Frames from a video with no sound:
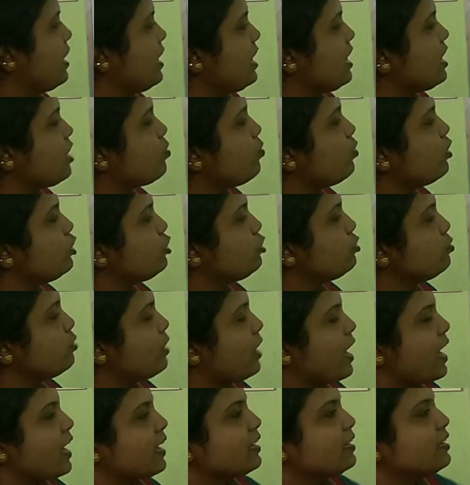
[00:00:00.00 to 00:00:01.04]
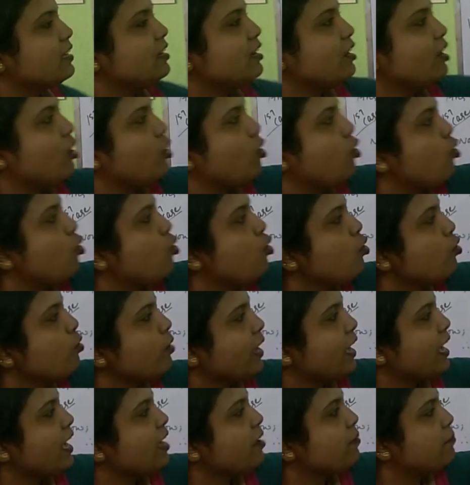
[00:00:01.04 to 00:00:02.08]
equal to angle
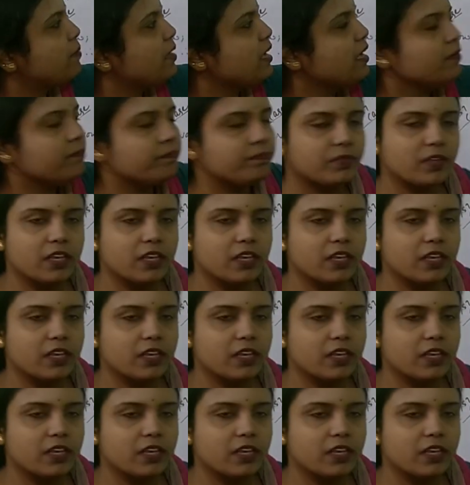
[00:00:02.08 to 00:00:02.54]
OAB,